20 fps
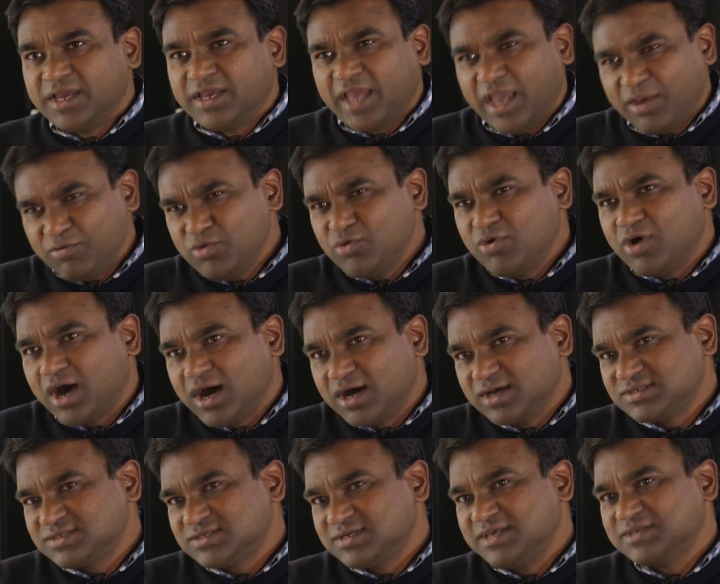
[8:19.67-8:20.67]
Have you
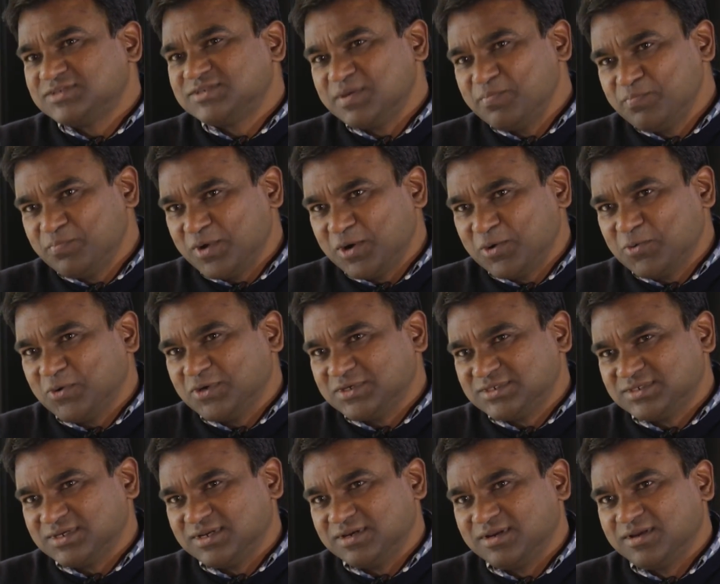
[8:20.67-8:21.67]
asked a simple
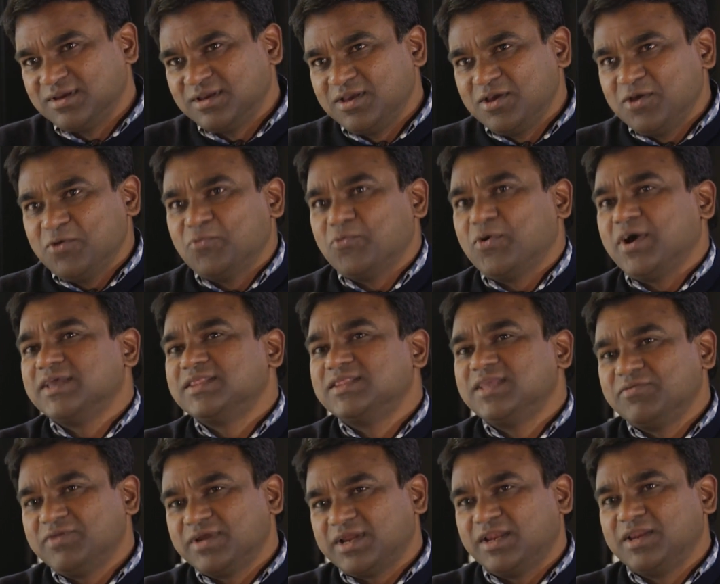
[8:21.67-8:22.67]
question why
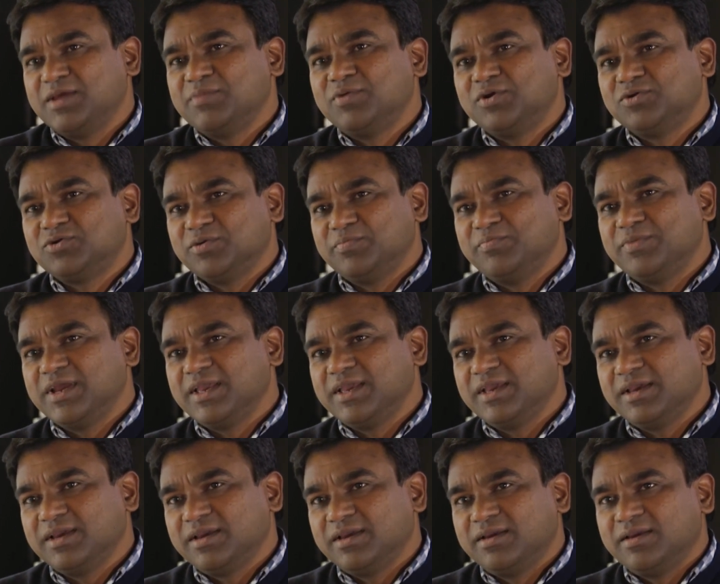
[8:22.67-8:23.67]
they were unable to
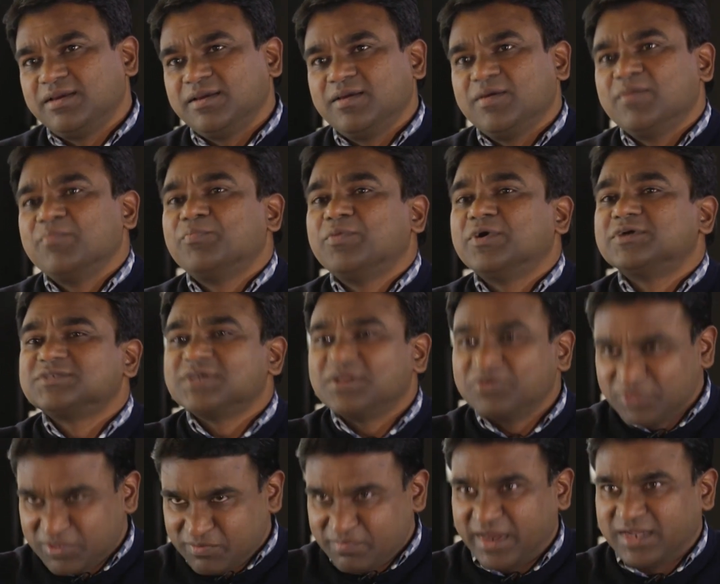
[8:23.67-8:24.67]
bring person
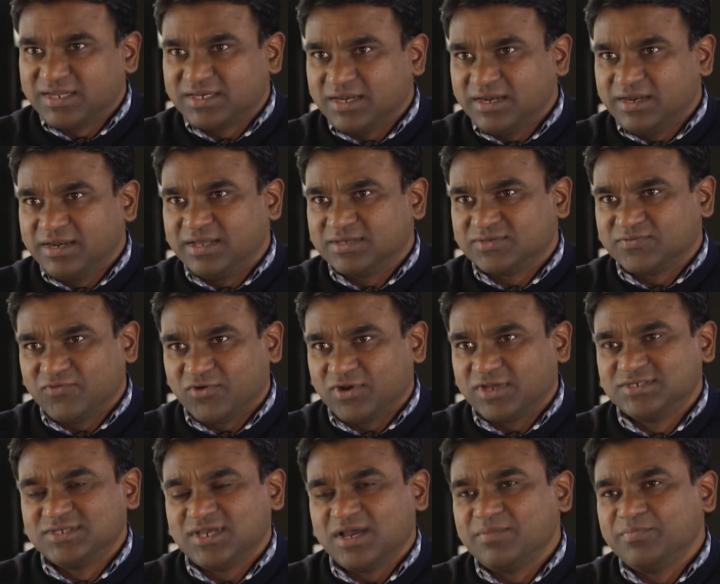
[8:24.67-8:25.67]
with mental illness, for
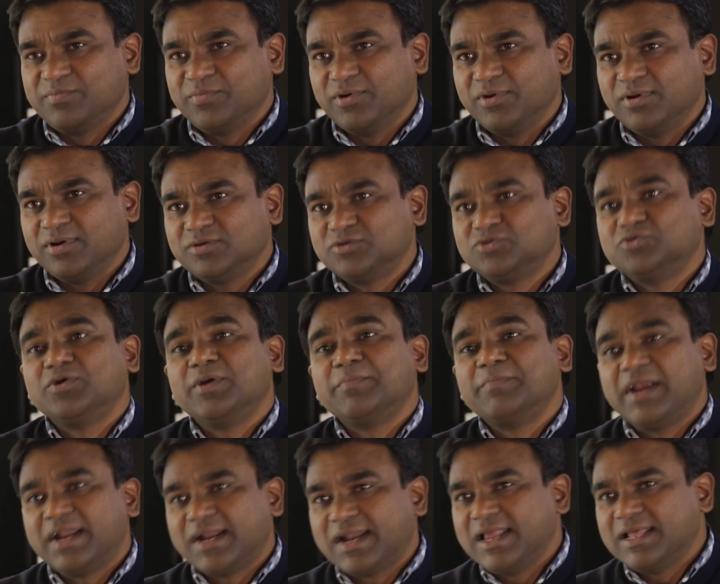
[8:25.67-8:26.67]
example, to a
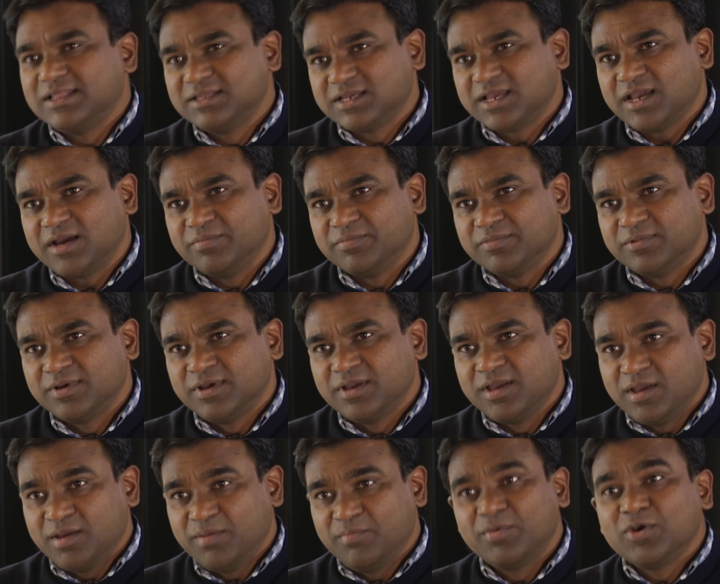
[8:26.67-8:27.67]
mental health camp?
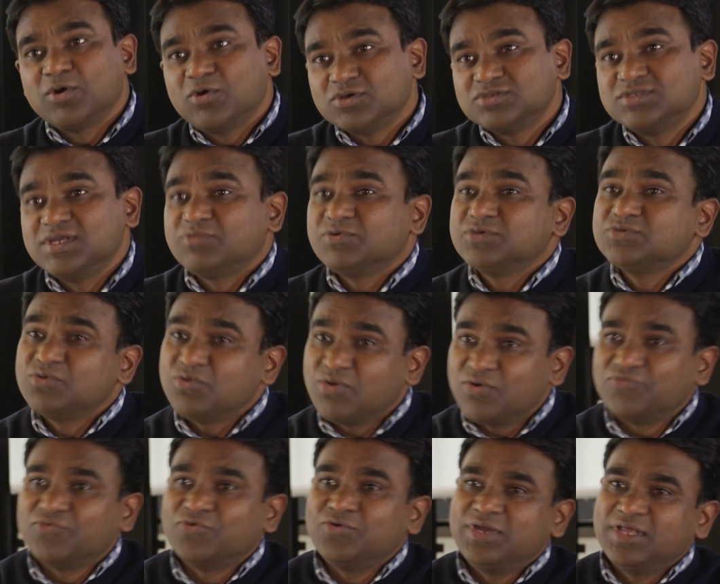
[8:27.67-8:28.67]
Because there was
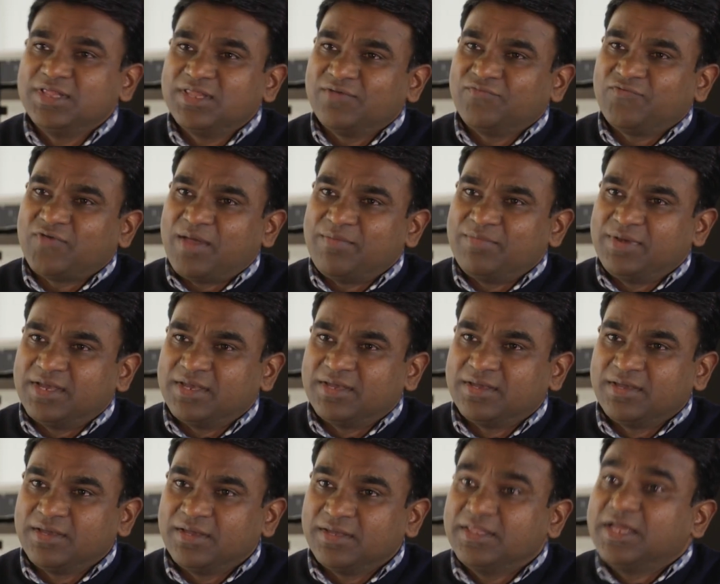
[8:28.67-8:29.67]
no food in the family.
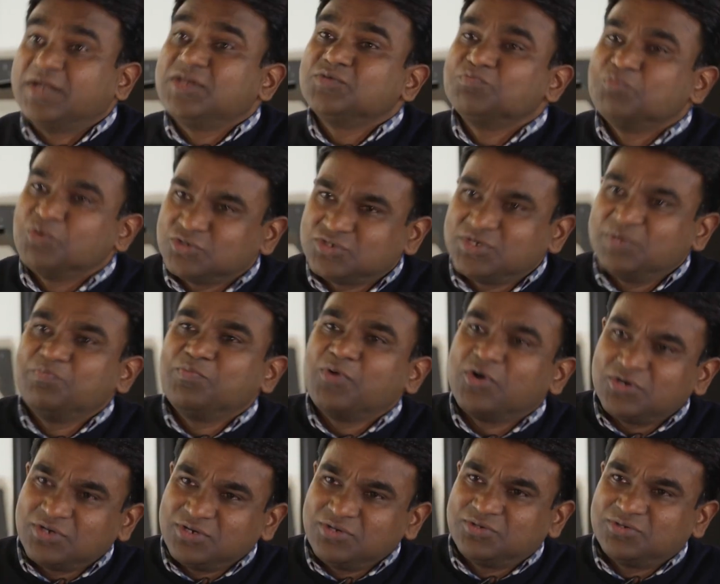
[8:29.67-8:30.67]
That is most
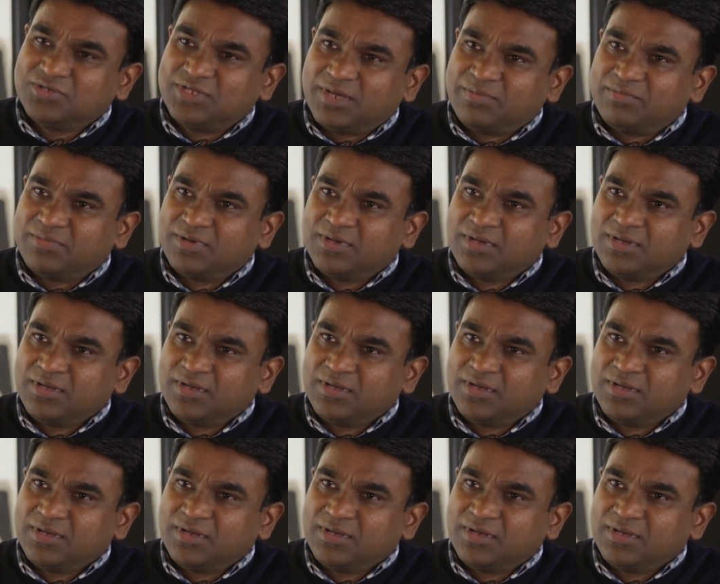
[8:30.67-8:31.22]
important to them.